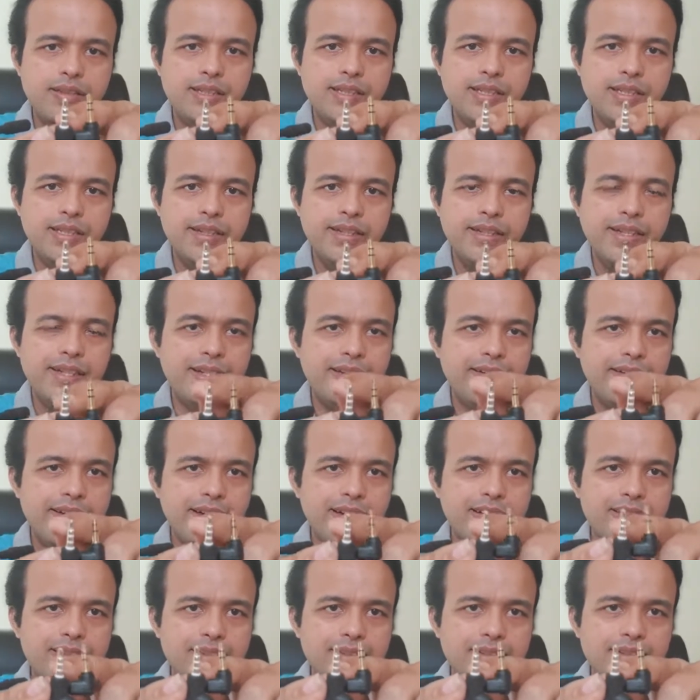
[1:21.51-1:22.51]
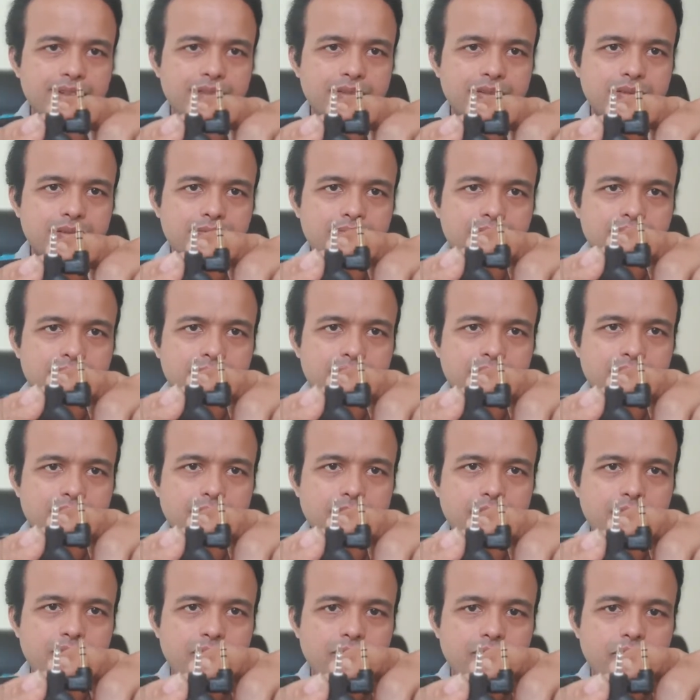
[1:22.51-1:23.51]
3 rings,
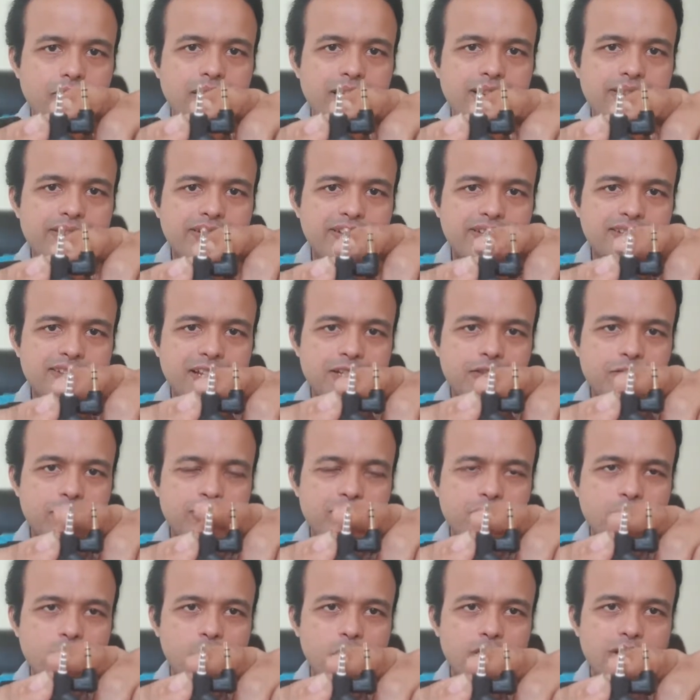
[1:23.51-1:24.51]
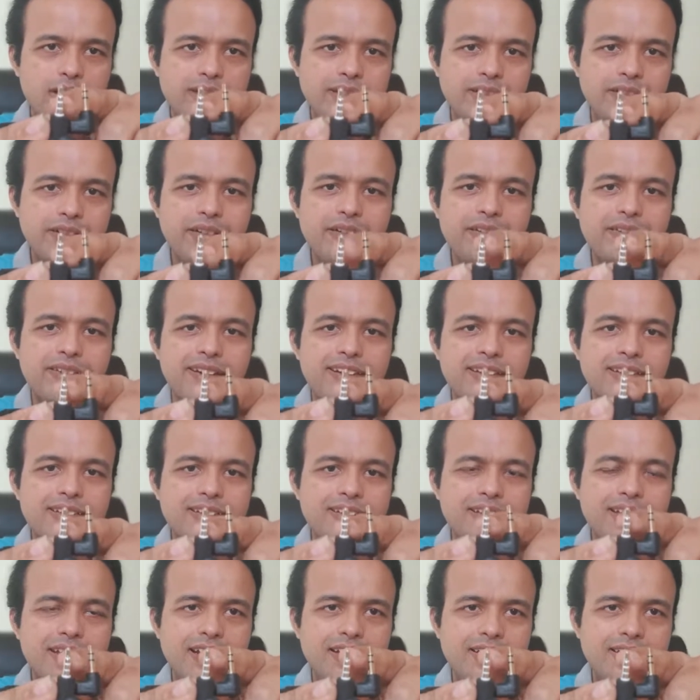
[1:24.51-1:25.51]
white rings as you see over here, 3 rings
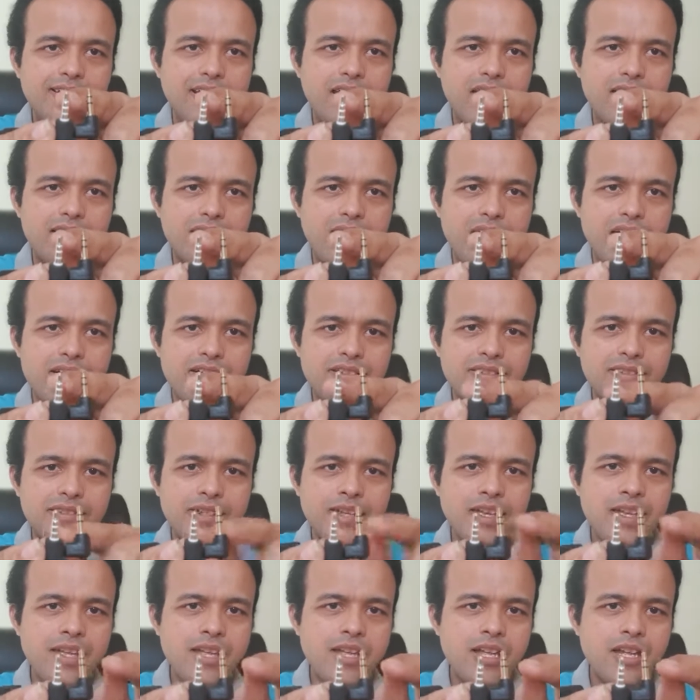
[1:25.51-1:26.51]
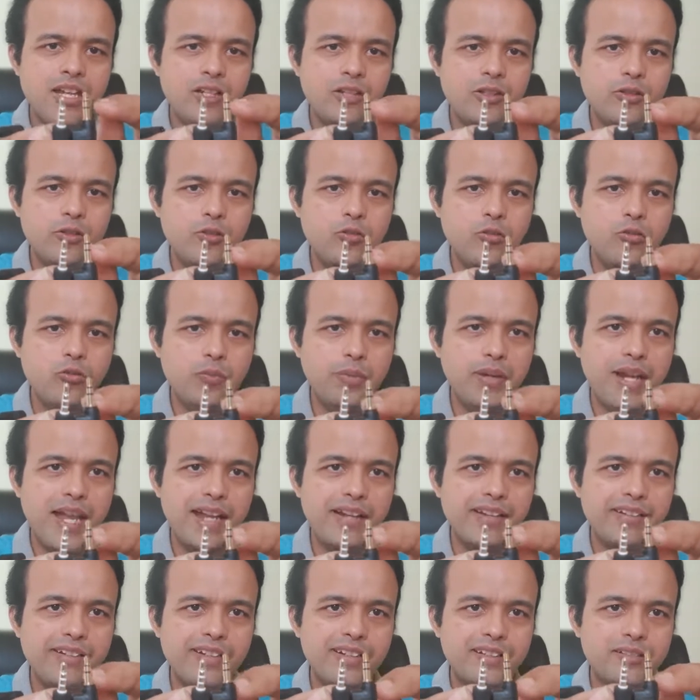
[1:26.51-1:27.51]
in TRRS, 2 black
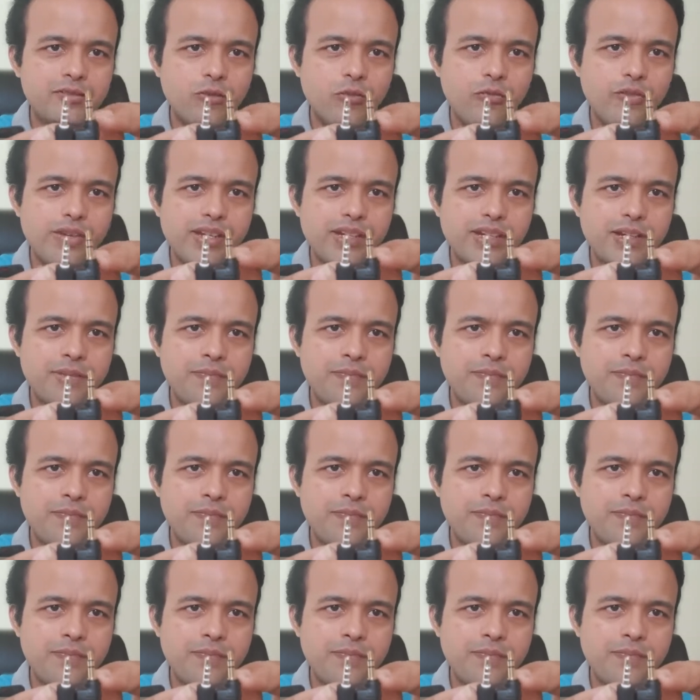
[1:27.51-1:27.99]
rings over here